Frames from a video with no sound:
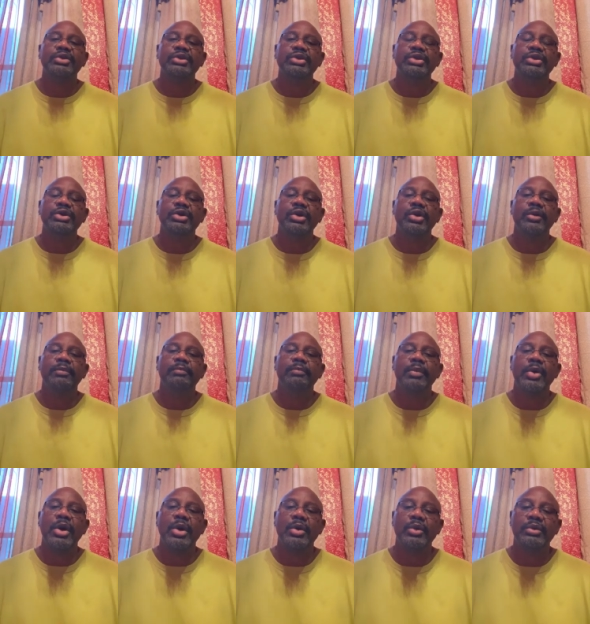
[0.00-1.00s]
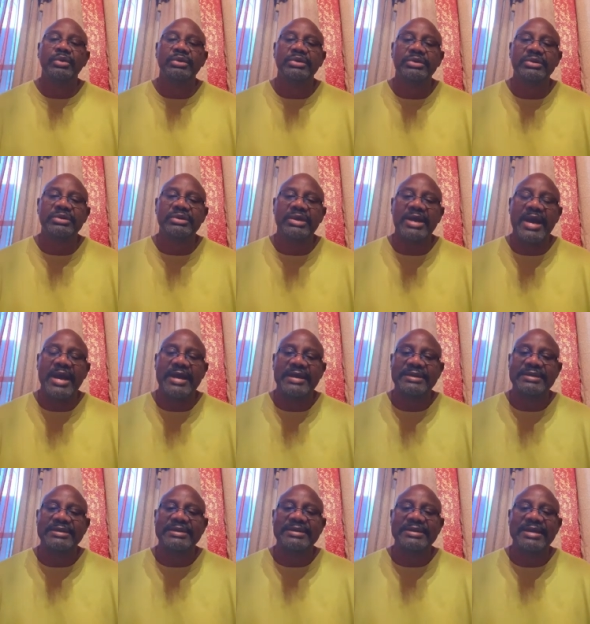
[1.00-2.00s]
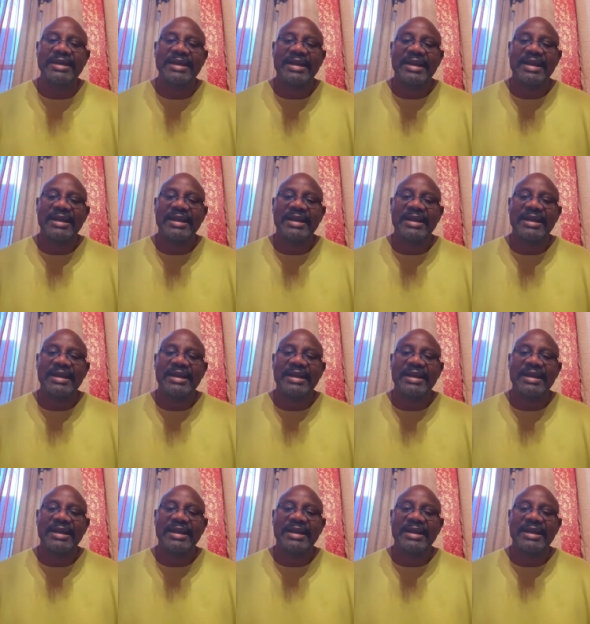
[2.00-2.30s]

to your bones, guys.